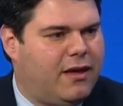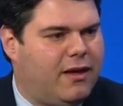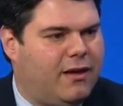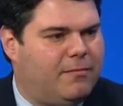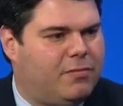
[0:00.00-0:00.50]

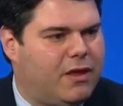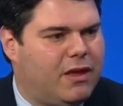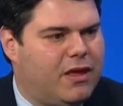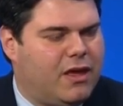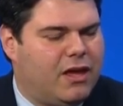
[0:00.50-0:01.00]
Um,
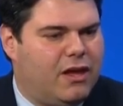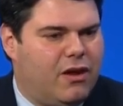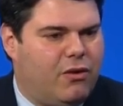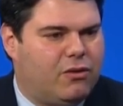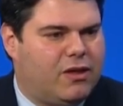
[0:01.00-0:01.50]
you
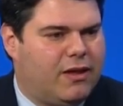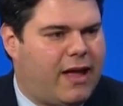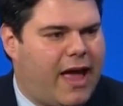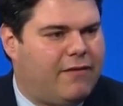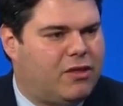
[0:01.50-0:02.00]
know, to
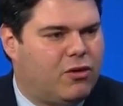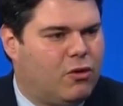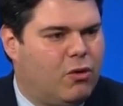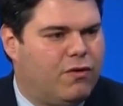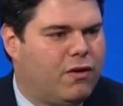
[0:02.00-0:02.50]
have the
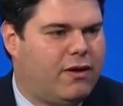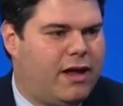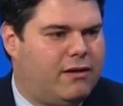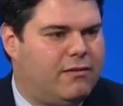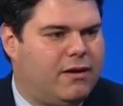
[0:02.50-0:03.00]
turnover,
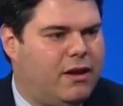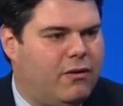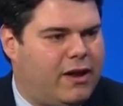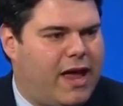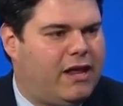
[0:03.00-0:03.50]
and you
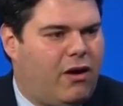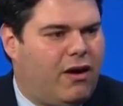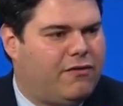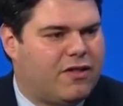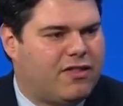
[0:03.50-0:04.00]
know, in any
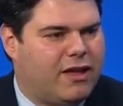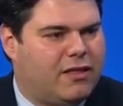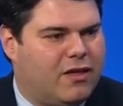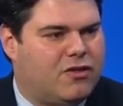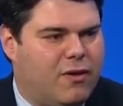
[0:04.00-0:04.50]
office like
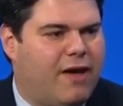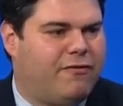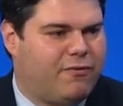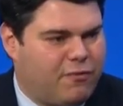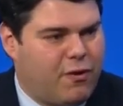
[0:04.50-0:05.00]
this, you have
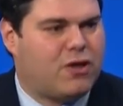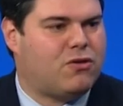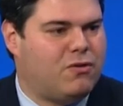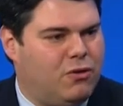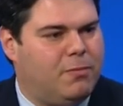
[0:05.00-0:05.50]

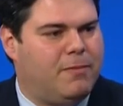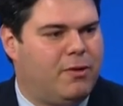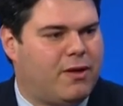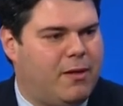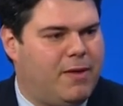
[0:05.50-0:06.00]
fresh new
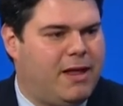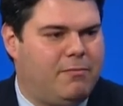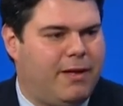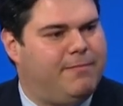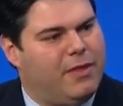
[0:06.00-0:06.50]
people that come in,
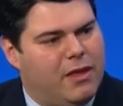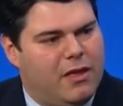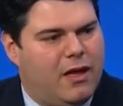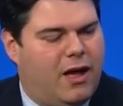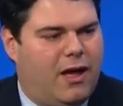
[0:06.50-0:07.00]
but.
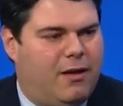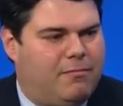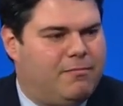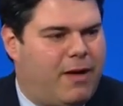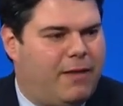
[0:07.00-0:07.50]

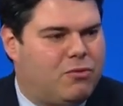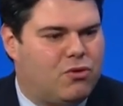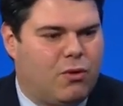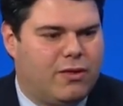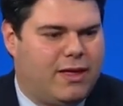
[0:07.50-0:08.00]
Um, I'm
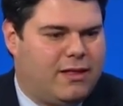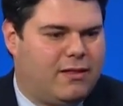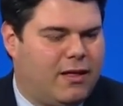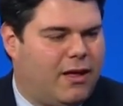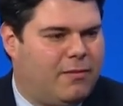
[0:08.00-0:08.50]
sure that
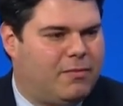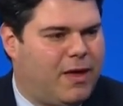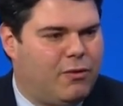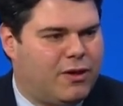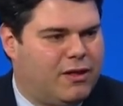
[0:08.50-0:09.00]
um,
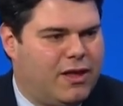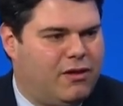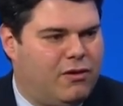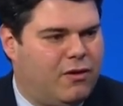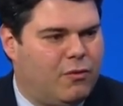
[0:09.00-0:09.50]
they will
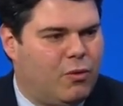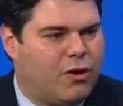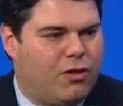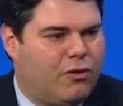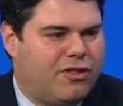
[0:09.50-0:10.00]
continue to
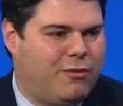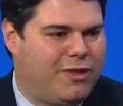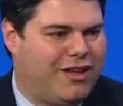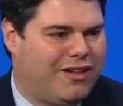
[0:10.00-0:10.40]
work closely with